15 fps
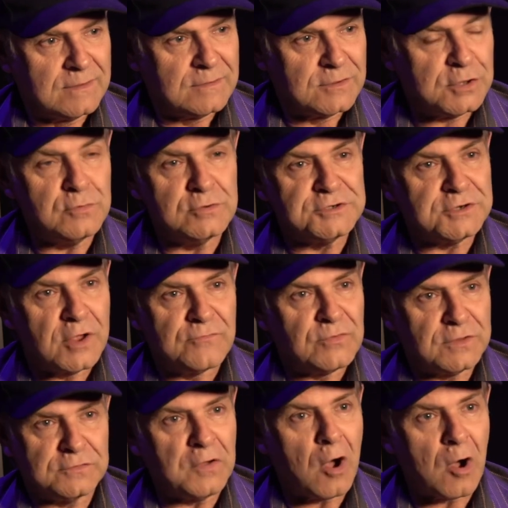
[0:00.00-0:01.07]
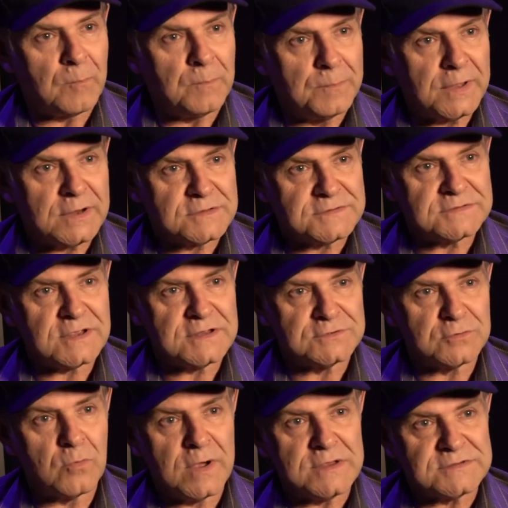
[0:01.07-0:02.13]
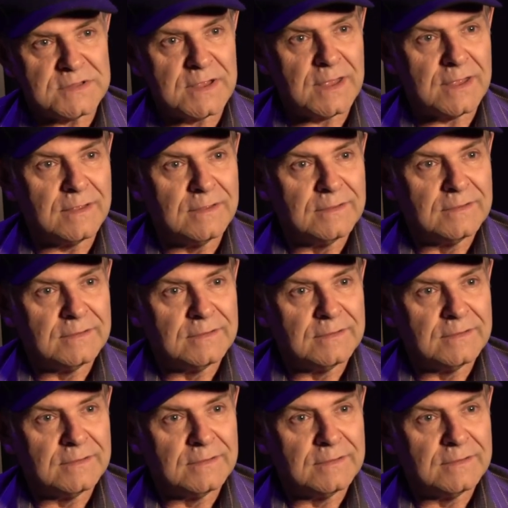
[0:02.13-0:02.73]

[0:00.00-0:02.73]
huge and over the top, but it's always there.